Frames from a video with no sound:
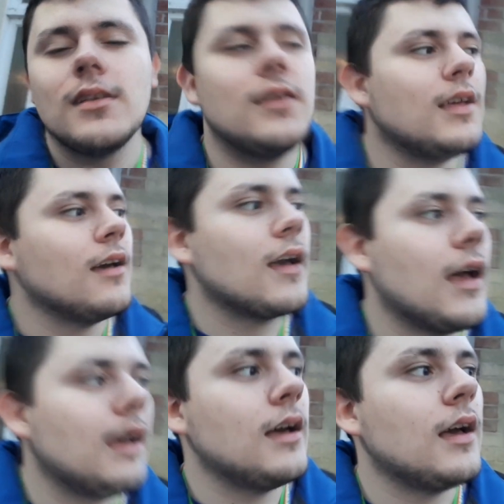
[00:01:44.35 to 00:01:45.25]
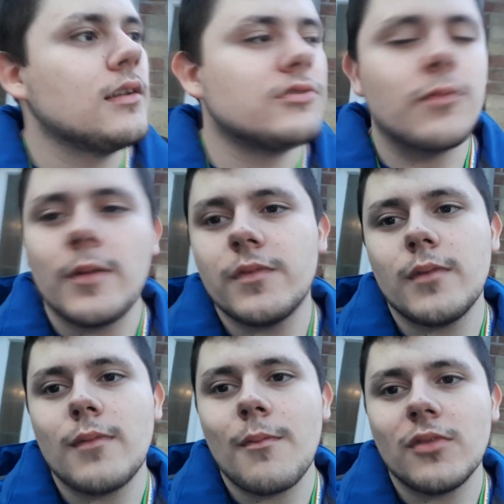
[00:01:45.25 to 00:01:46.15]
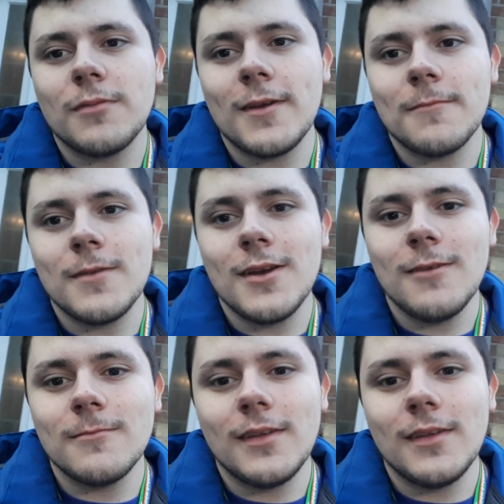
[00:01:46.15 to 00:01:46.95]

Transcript: yeah, uh, I'm just waiting for my mum to pick me up.